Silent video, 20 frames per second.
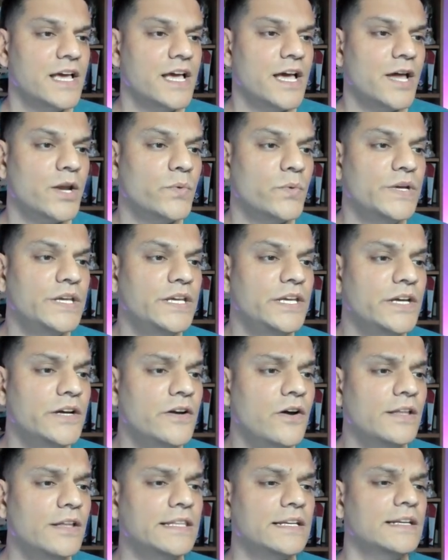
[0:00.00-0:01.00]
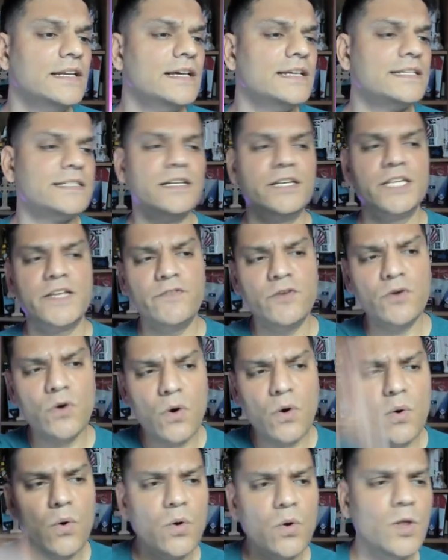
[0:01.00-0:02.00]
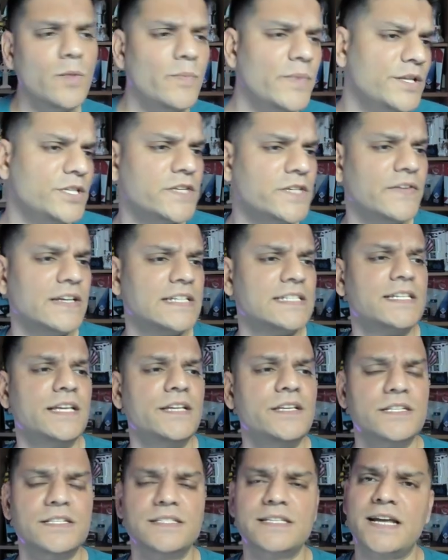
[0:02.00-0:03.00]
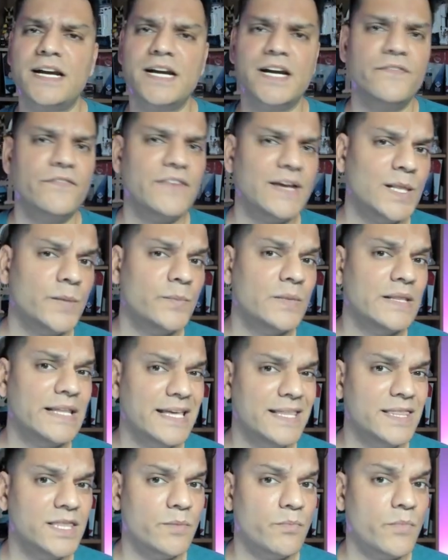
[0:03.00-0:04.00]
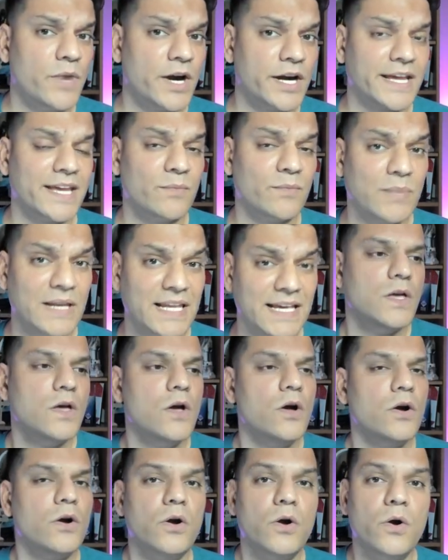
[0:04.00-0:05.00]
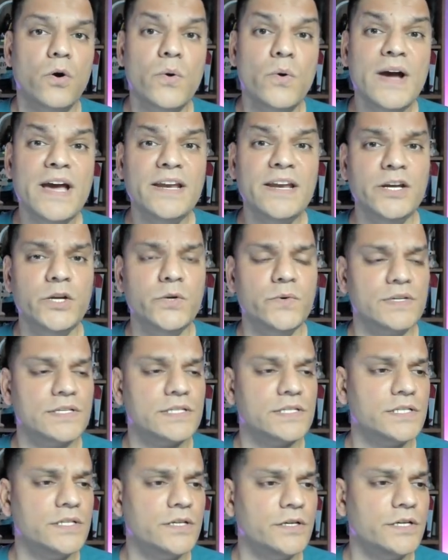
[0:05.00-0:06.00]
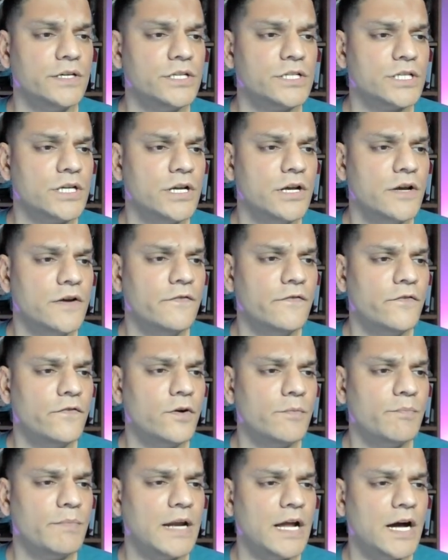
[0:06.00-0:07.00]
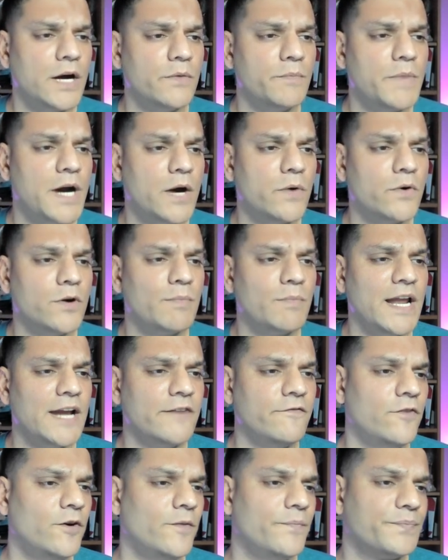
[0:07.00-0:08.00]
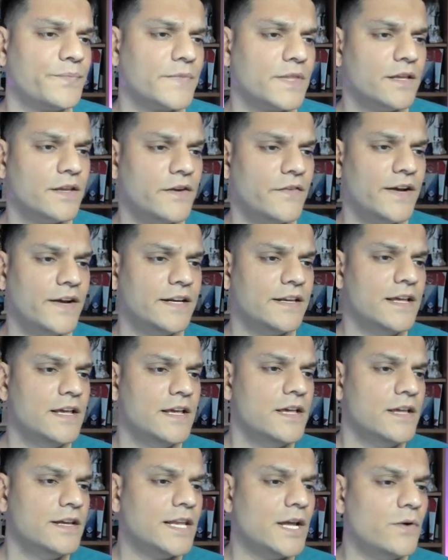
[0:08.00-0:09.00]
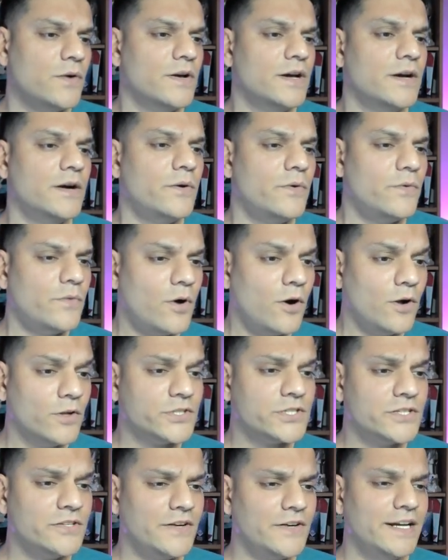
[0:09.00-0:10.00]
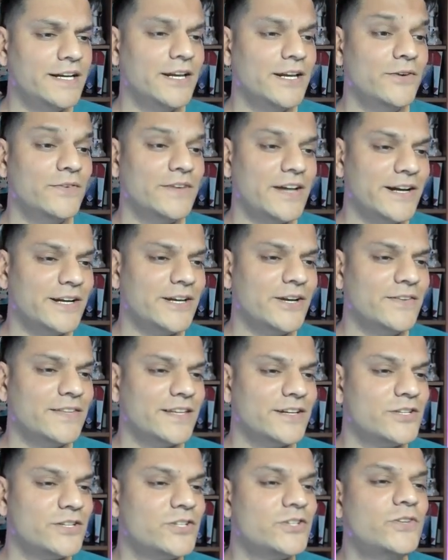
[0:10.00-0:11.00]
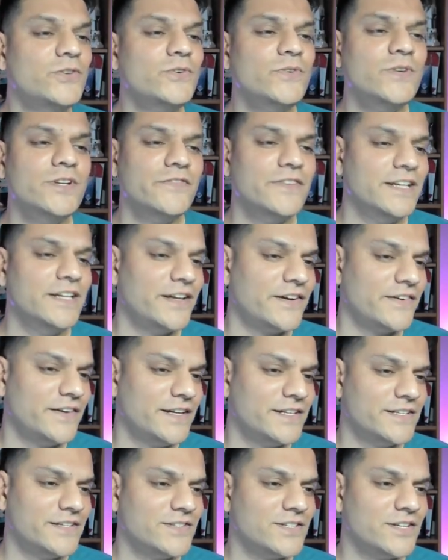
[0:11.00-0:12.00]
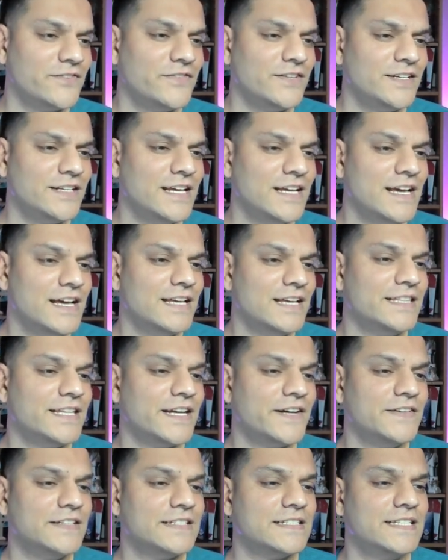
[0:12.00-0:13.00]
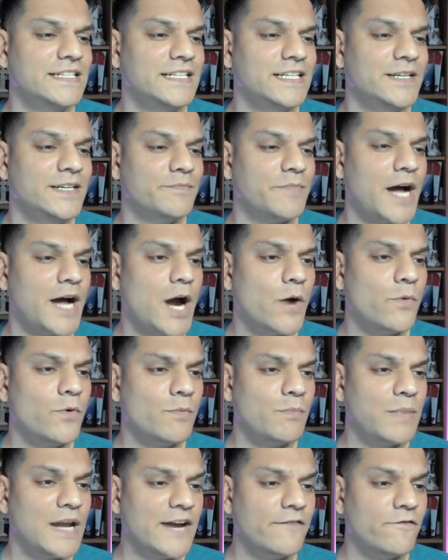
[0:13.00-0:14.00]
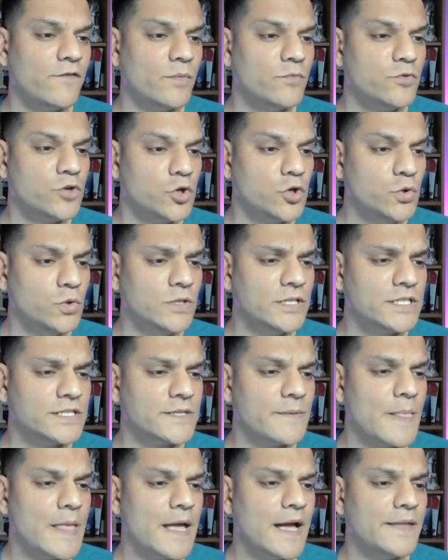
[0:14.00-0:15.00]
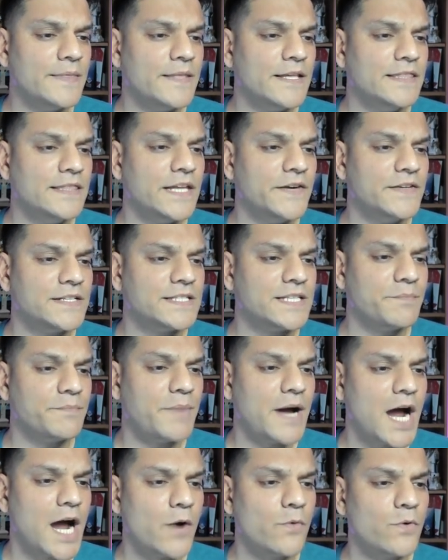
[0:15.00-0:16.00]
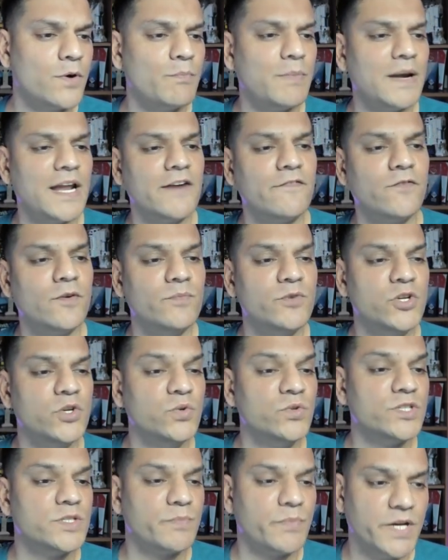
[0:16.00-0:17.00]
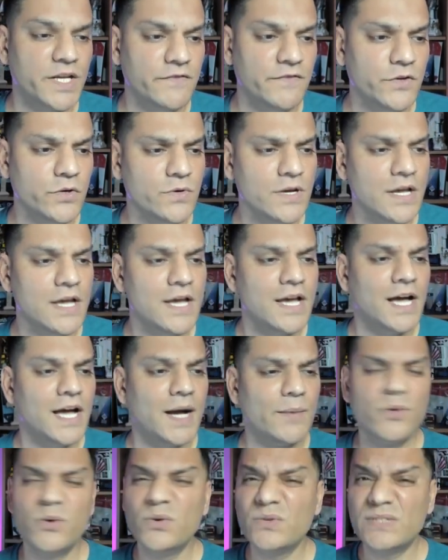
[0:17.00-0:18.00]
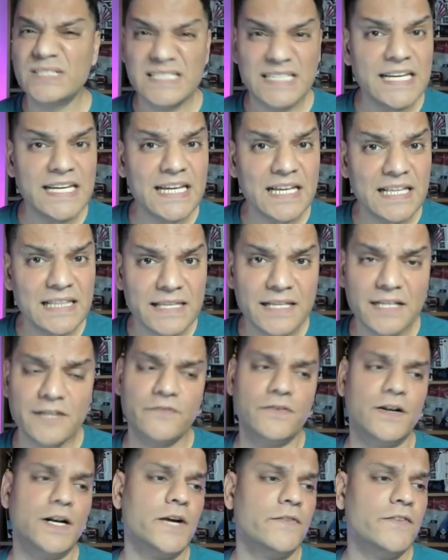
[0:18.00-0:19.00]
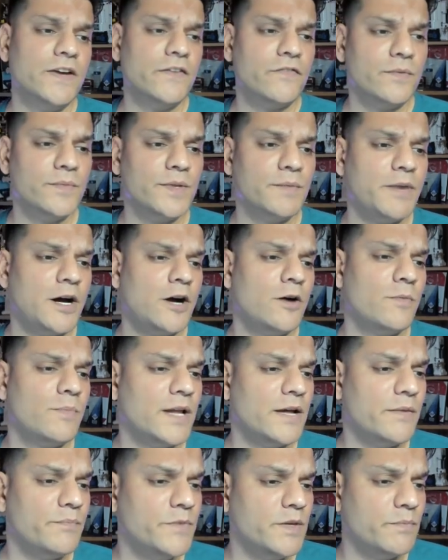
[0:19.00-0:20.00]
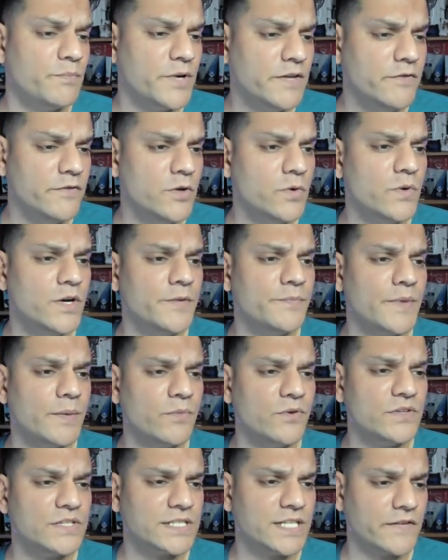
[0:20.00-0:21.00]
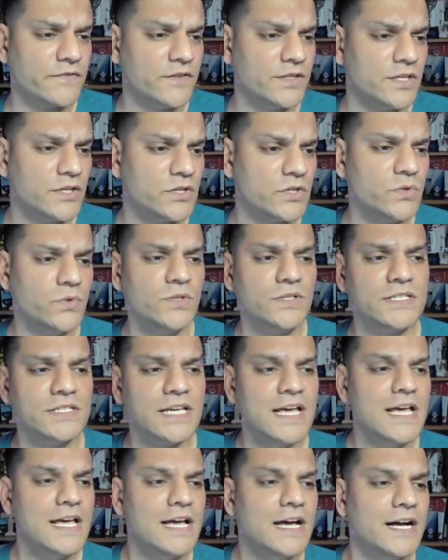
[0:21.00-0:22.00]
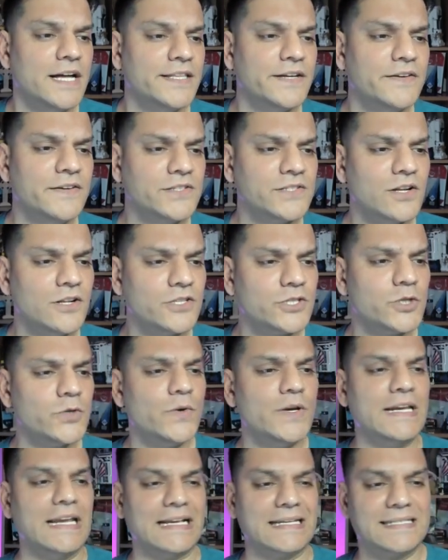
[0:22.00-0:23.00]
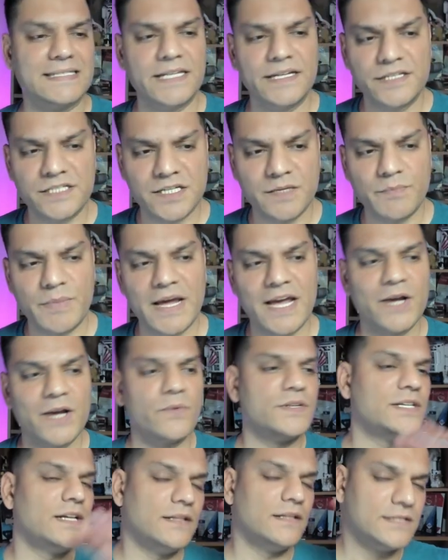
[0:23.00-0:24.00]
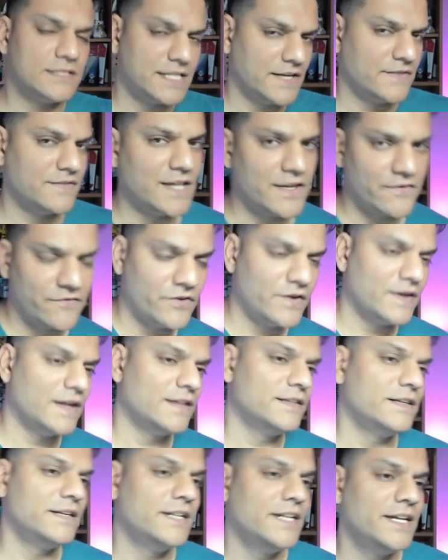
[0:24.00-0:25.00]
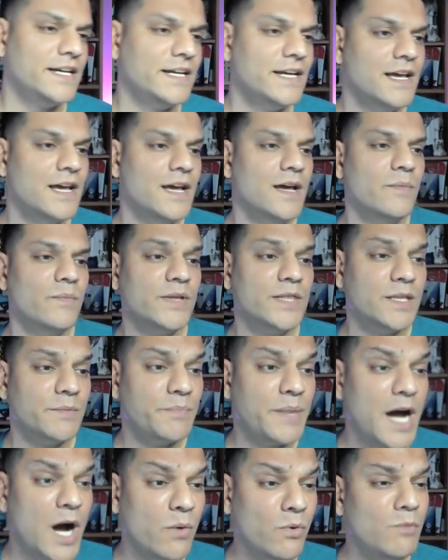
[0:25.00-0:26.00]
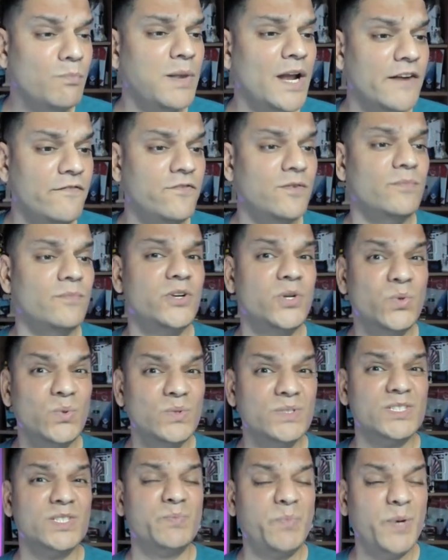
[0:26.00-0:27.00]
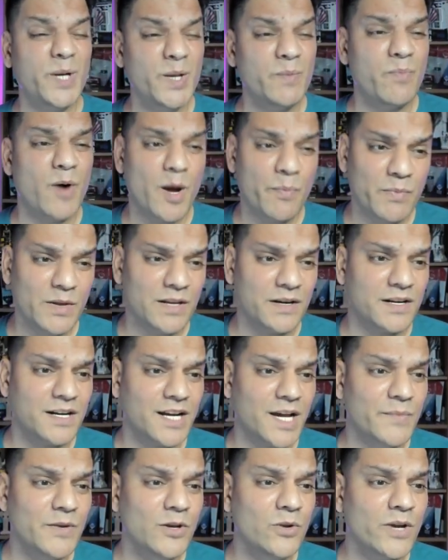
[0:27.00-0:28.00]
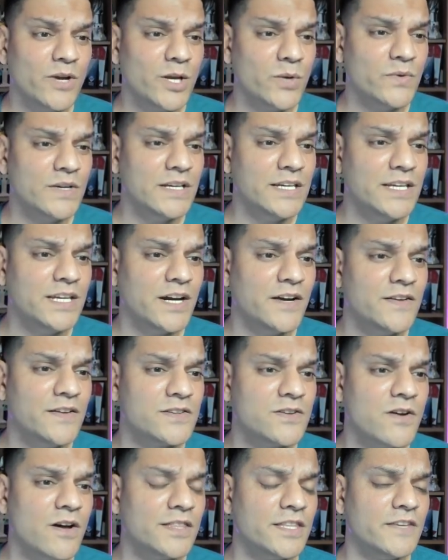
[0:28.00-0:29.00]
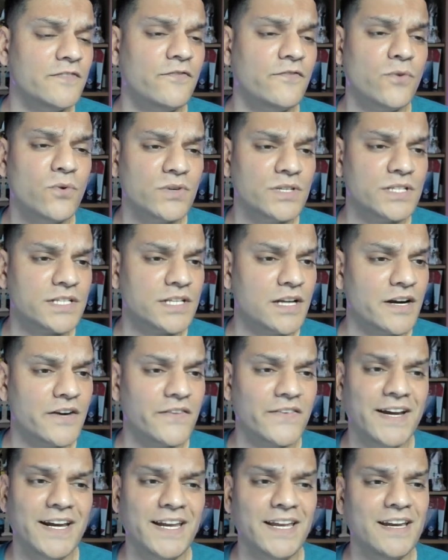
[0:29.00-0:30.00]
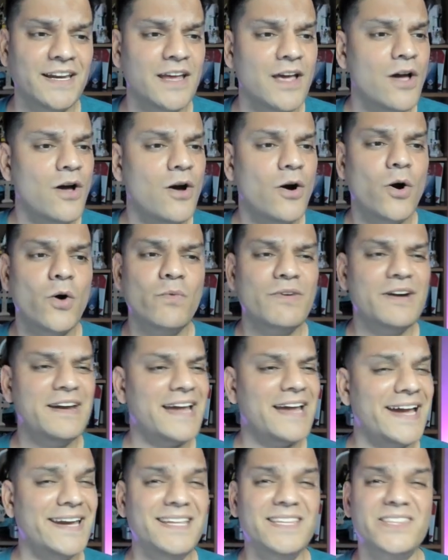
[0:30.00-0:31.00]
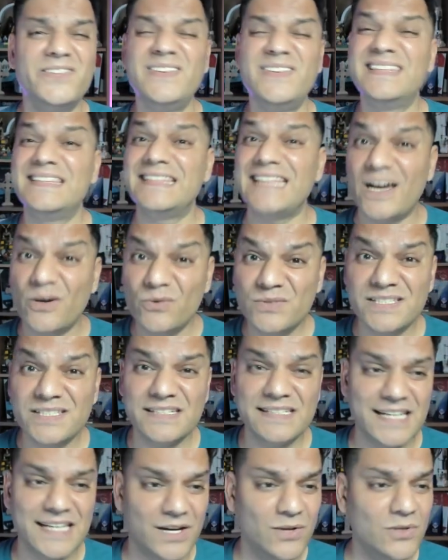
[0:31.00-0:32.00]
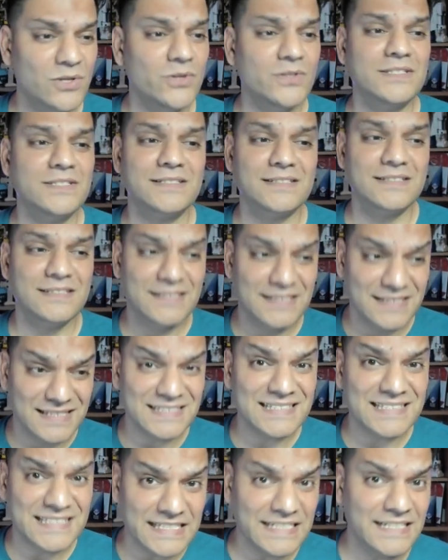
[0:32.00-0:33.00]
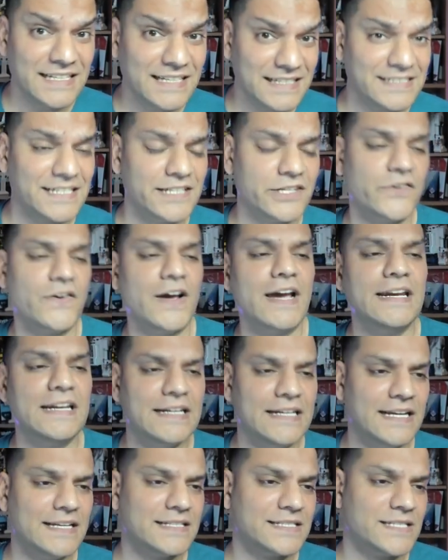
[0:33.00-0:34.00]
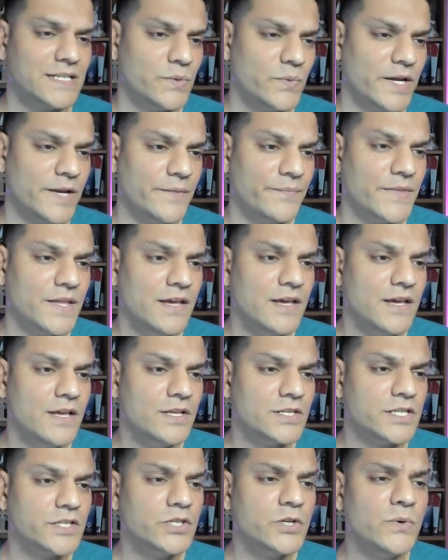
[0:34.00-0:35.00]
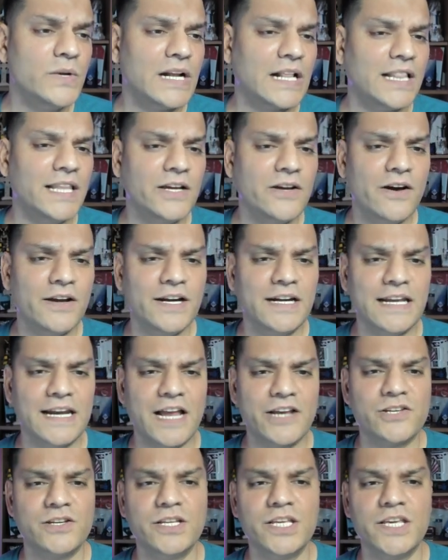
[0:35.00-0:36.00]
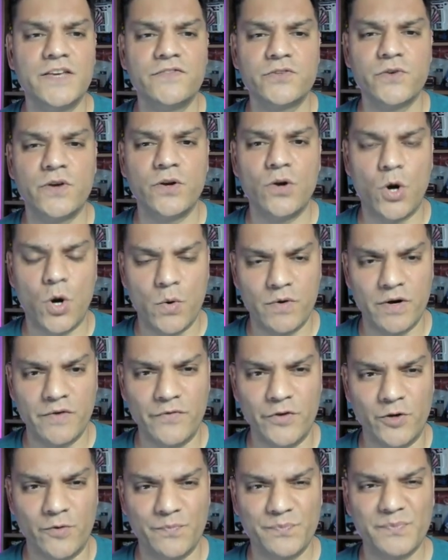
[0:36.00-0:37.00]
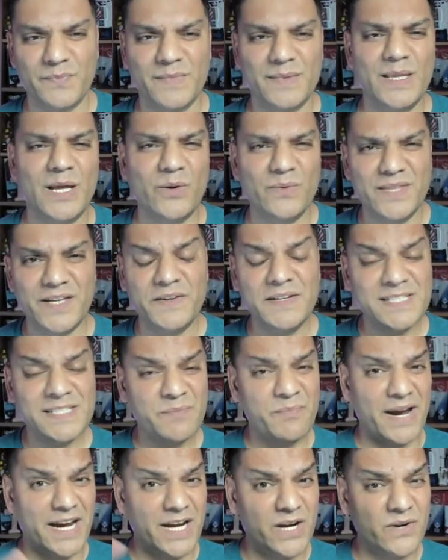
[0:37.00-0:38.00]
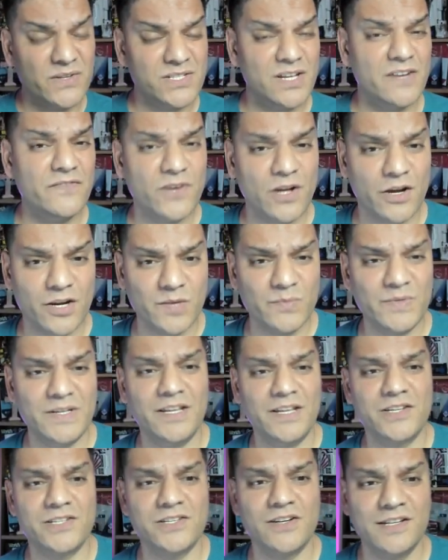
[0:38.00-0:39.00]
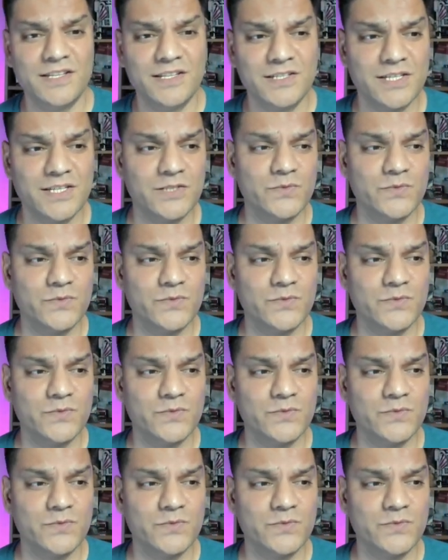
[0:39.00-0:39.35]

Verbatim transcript: And over here on the list, it'll give you a whole bunch of extensions that are available in the marketplace. Go ahead and do a search for Power Platform, all right? Now, also right now right now there is two different iterations of it there is the power platform tools and then there is the power platform tools preview i'm going to stay a little far away from the power the preview one i'm going to stick with the tools uh, there is also an extension pack which i'll save that for another day but the power platform tools is pretty popular i mean look at over here it's got the four star rating over 93000 downloads this thing is a tried and tested way so you go and click on it it actually gives you an overview now, there is a Microsoft documentation on this as